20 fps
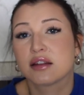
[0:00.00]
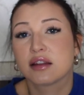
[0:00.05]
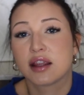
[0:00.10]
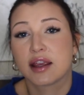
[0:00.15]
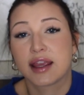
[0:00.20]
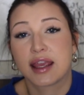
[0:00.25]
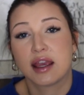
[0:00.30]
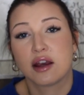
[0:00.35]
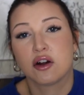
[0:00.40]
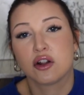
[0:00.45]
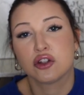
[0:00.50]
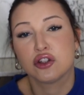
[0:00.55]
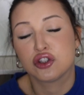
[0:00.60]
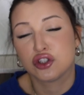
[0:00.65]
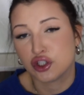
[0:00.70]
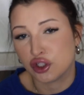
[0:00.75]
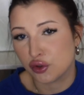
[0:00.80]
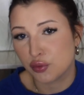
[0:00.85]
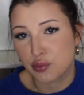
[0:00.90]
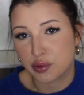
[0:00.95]
killed
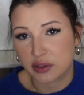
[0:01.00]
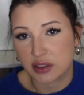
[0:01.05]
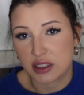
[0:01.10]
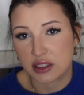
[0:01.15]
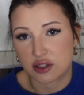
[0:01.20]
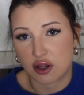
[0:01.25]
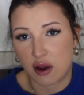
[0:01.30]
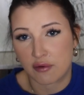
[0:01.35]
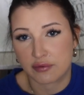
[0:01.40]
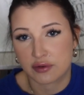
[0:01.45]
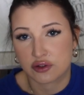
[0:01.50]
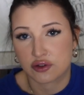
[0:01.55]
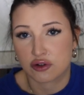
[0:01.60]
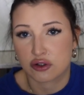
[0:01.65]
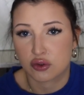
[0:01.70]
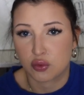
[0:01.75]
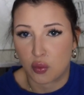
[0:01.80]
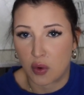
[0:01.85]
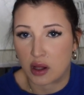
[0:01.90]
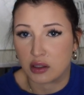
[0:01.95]
two police
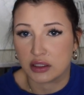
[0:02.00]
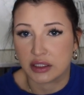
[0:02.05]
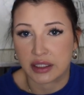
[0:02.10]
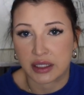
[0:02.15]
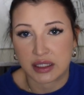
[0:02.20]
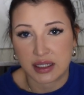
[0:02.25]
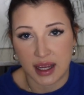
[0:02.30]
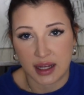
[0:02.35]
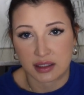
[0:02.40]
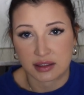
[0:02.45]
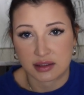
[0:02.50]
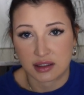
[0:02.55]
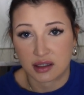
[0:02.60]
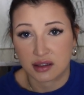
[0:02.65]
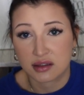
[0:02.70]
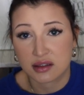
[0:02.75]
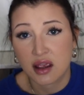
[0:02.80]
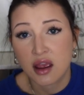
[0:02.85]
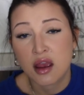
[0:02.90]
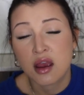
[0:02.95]
officers while in
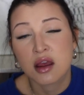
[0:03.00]
Texas.